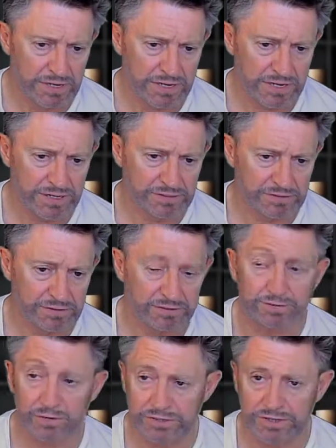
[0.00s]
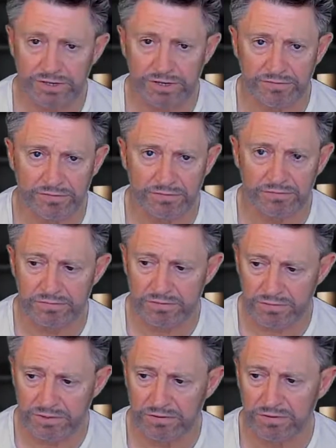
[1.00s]
And of course, I'd have
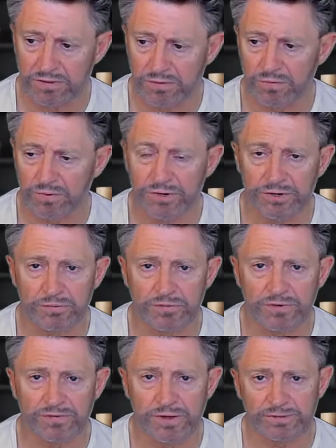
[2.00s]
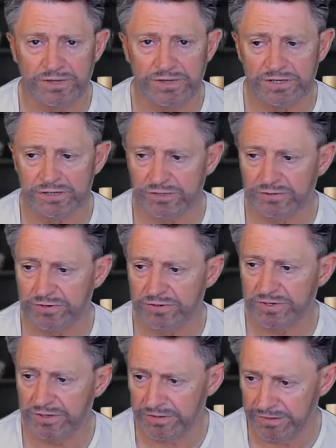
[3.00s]
quite a number of applications
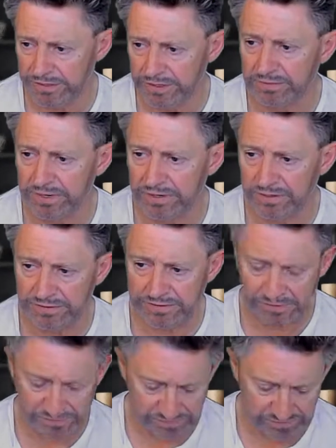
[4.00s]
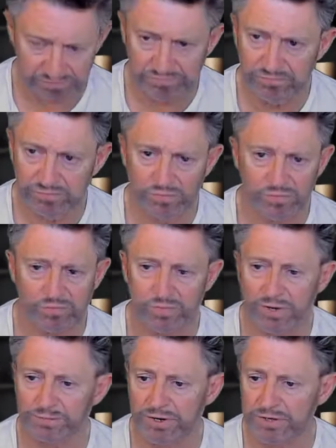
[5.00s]
running here, emails,
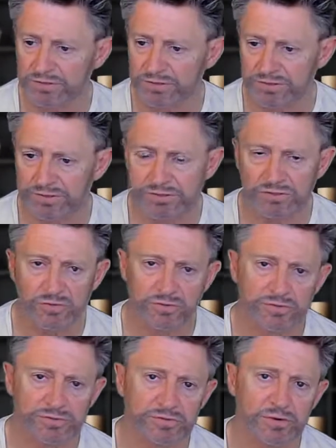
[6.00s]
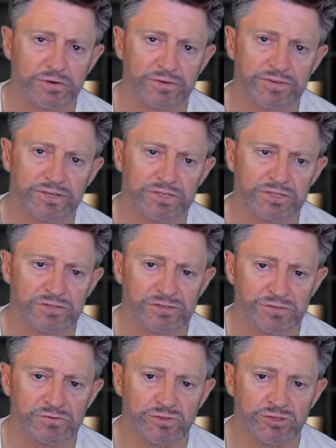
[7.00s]
web browsers, and so on. So all of these
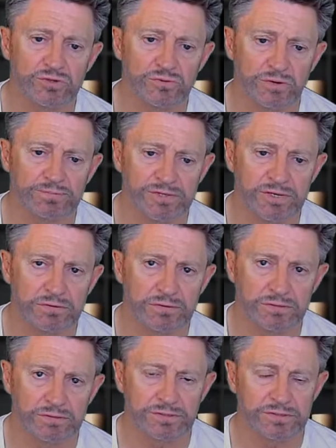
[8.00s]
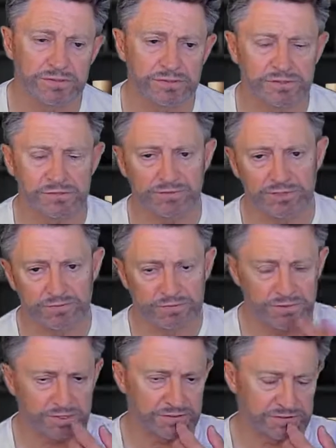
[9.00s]
do chew up download speed
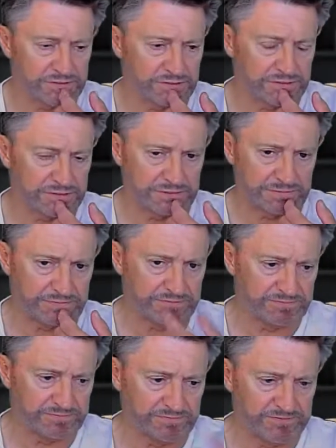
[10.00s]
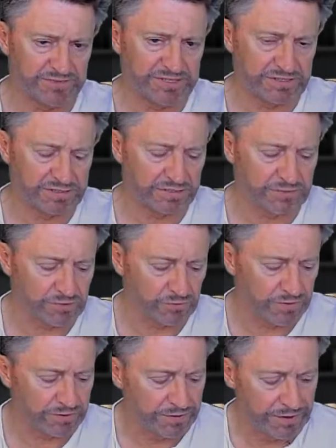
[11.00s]
with constant feeds and
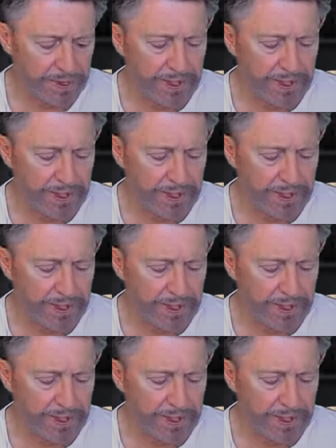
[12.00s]
so on.